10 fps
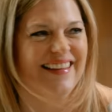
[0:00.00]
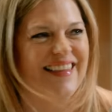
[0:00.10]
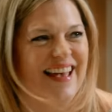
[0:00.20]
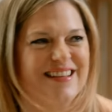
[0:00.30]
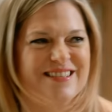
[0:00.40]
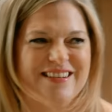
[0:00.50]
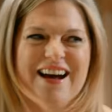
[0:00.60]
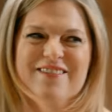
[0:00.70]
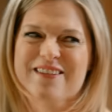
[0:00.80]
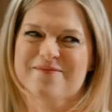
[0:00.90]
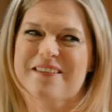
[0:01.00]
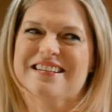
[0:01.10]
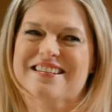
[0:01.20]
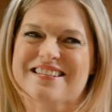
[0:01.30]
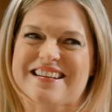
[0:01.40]
thanks for having me,
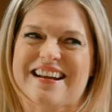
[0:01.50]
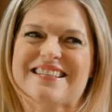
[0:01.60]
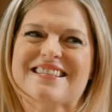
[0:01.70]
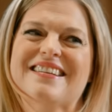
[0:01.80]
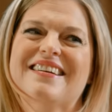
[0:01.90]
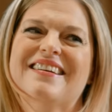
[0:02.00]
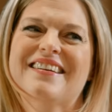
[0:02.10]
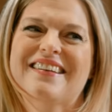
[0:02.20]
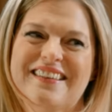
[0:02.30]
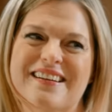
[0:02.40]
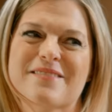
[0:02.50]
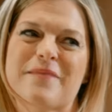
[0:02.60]
mm-hmm. too, James. You're